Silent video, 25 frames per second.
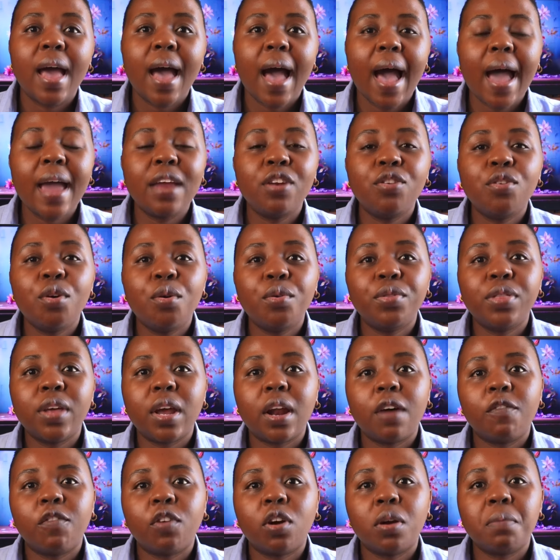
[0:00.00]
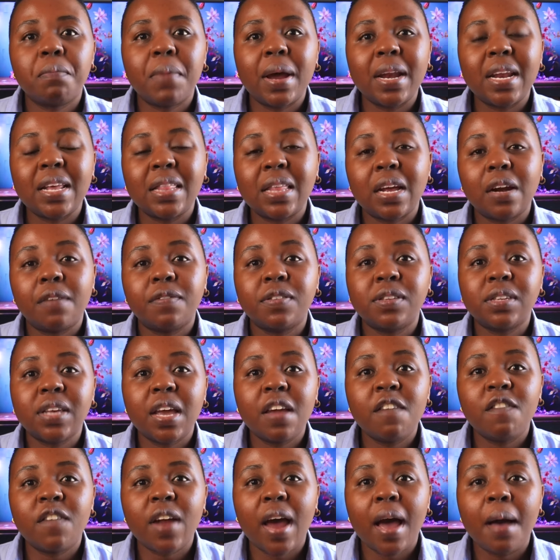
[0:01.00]
I know that I've got money that I've
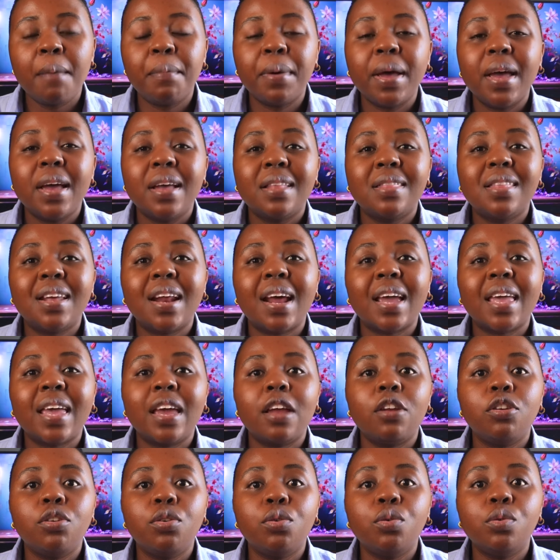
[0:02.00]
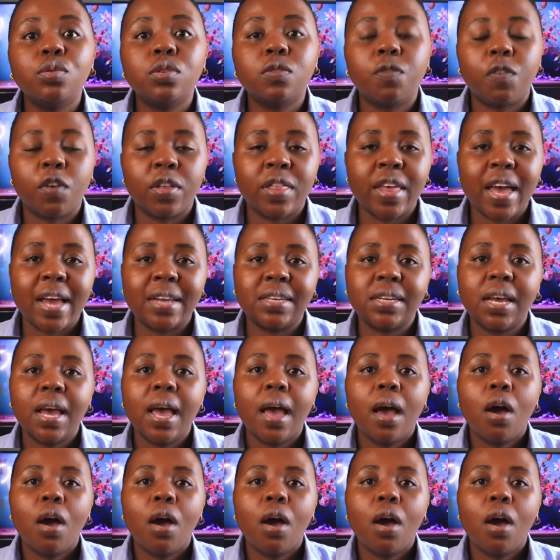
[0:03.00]
saved up that I can use for that.